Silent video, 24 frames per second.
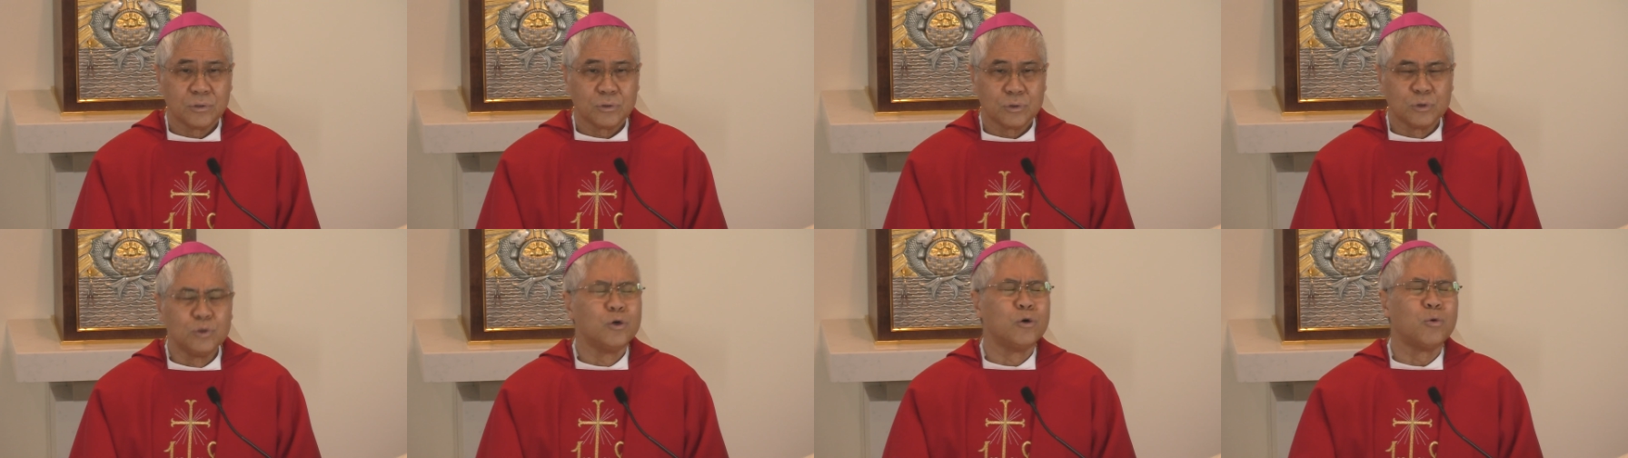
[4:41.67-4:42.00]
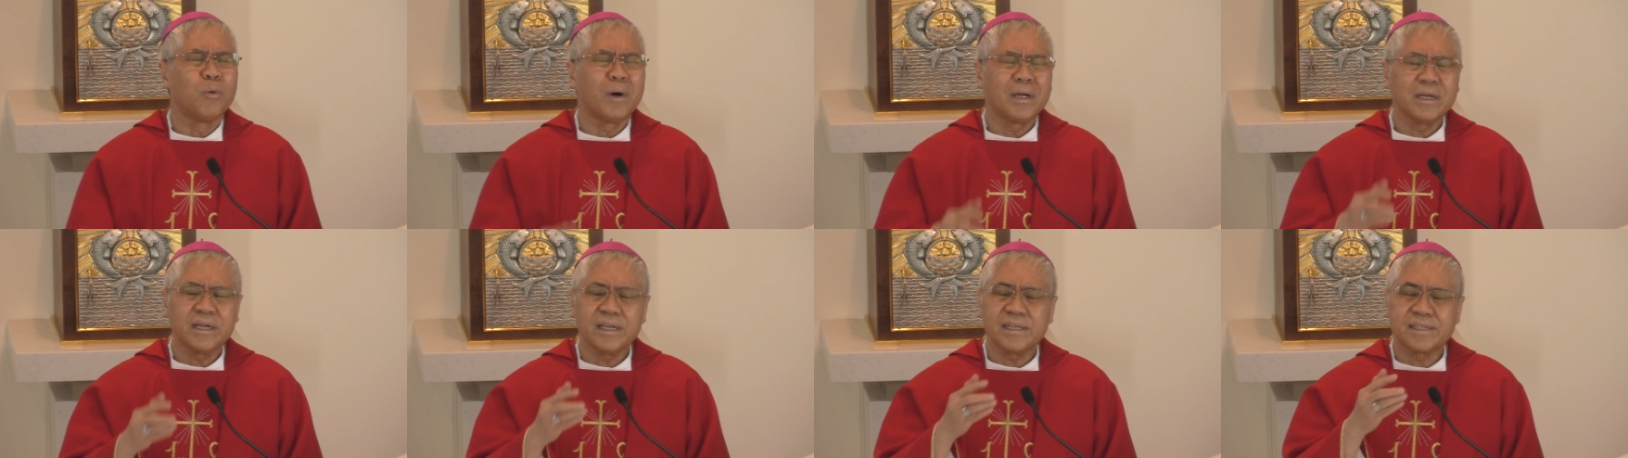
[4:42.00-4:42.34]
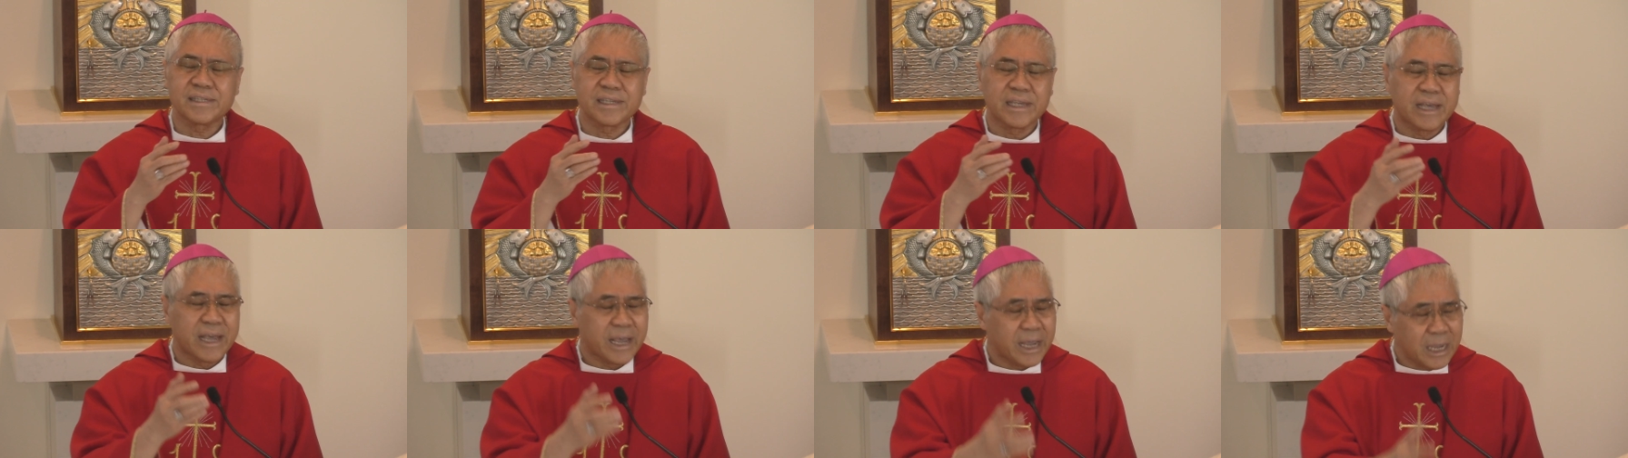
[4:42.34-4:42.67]
No one
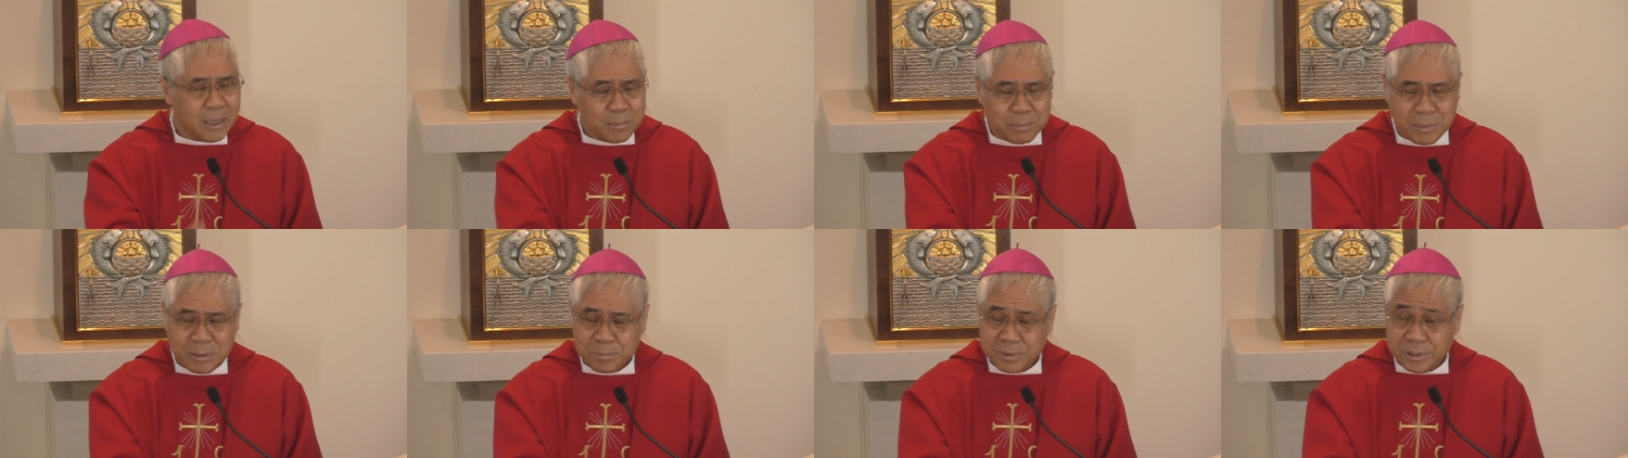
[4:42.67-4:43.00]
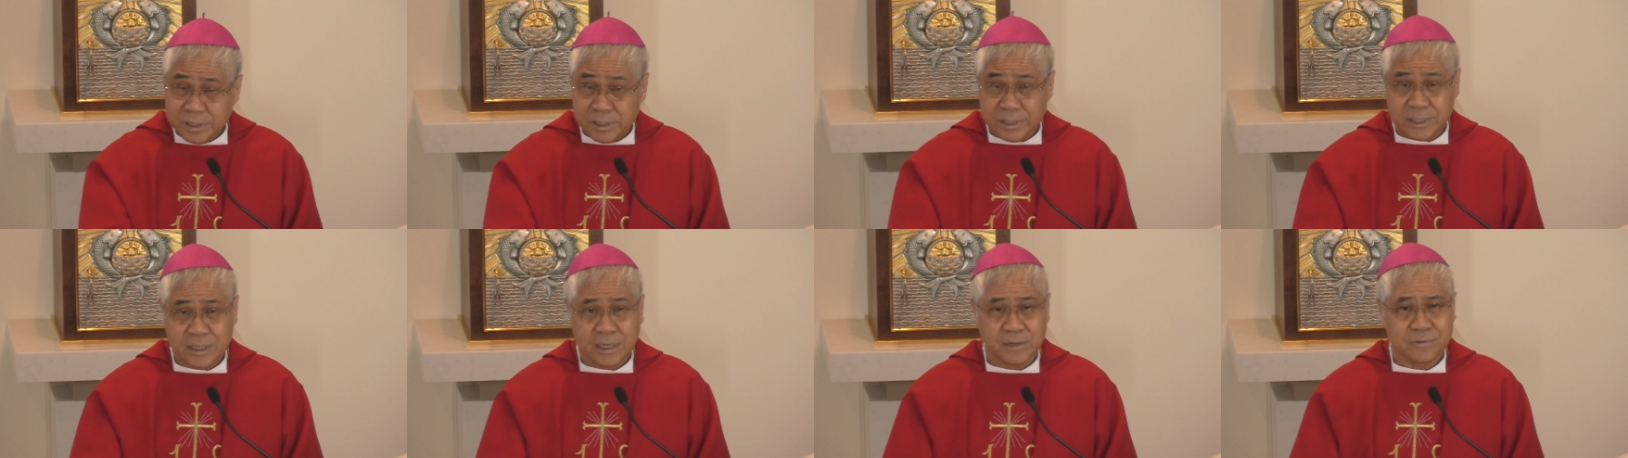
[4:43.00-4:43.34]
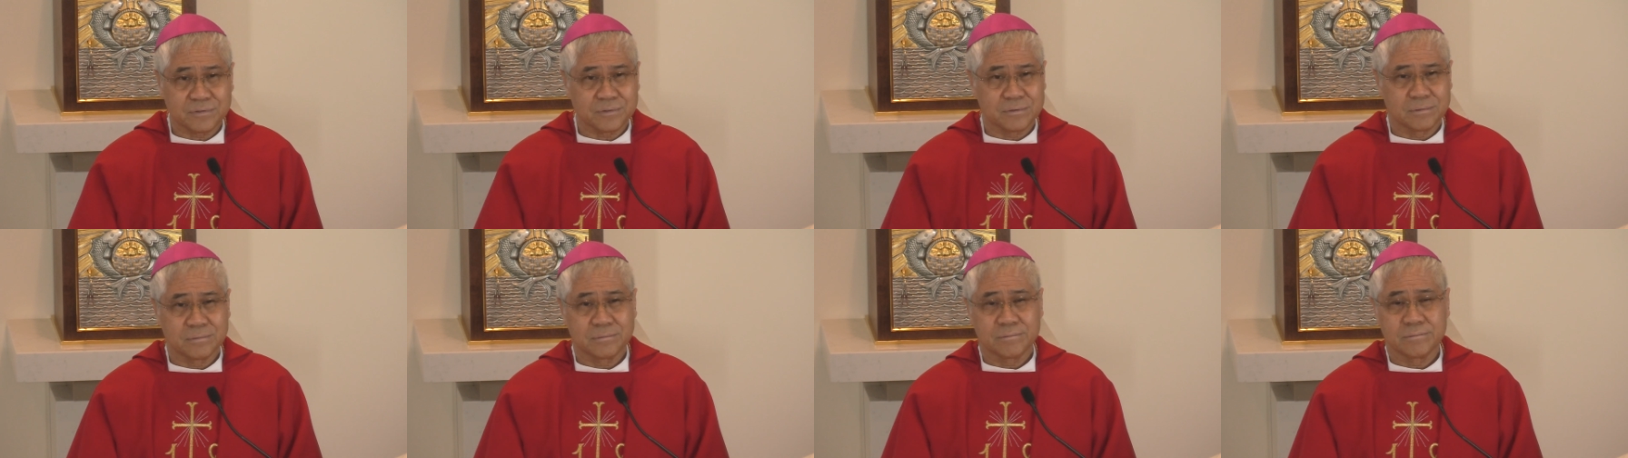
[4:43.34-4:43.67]
is capable enough.